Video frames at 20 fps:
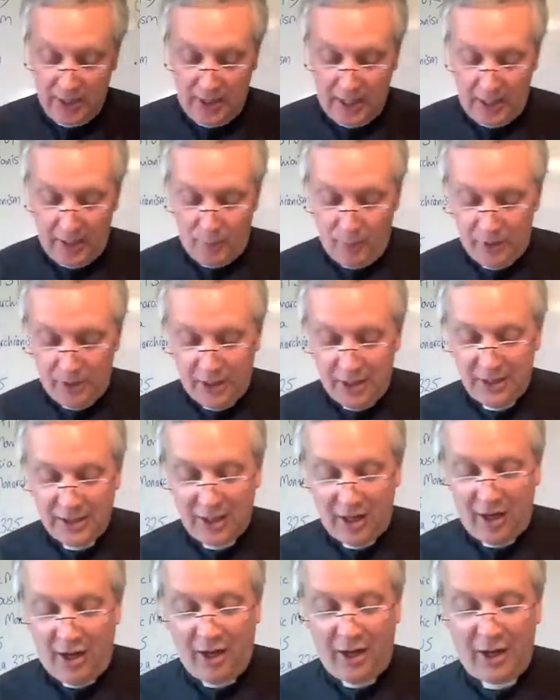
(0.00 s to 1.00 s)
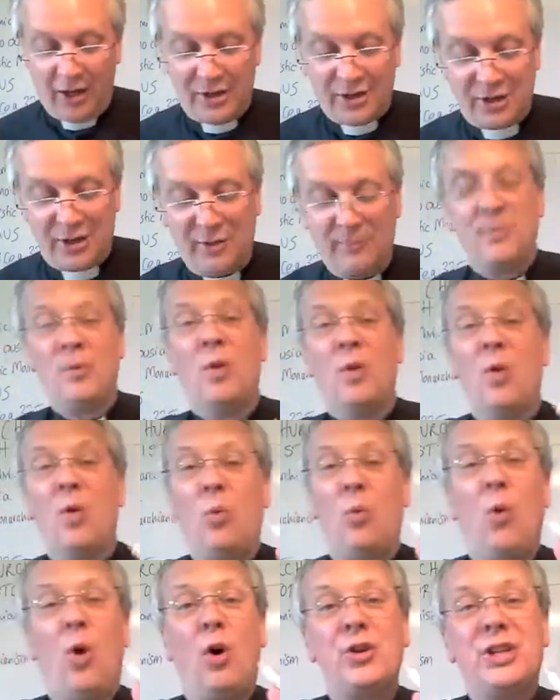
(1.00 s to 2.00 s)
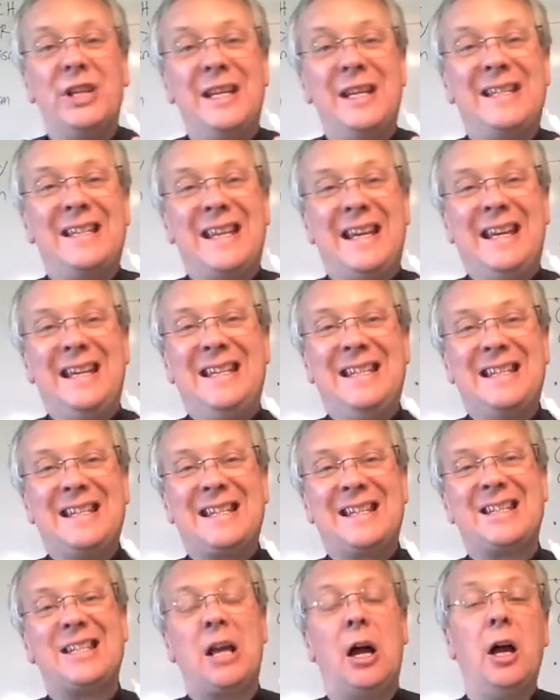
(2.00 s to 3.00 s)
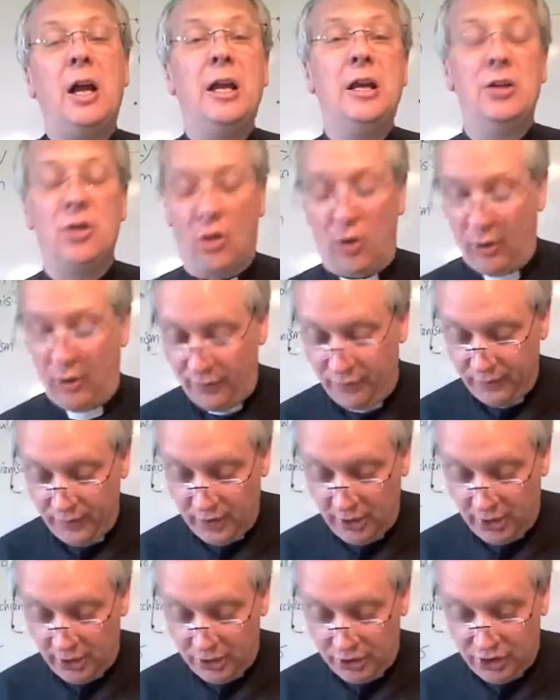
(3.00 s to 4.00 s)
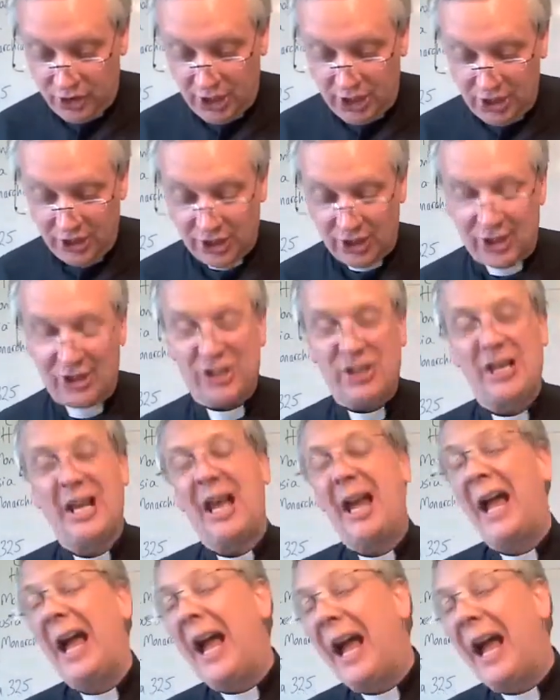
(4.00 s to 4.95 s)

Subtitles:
And we're going to ask, what is inside of Jesus?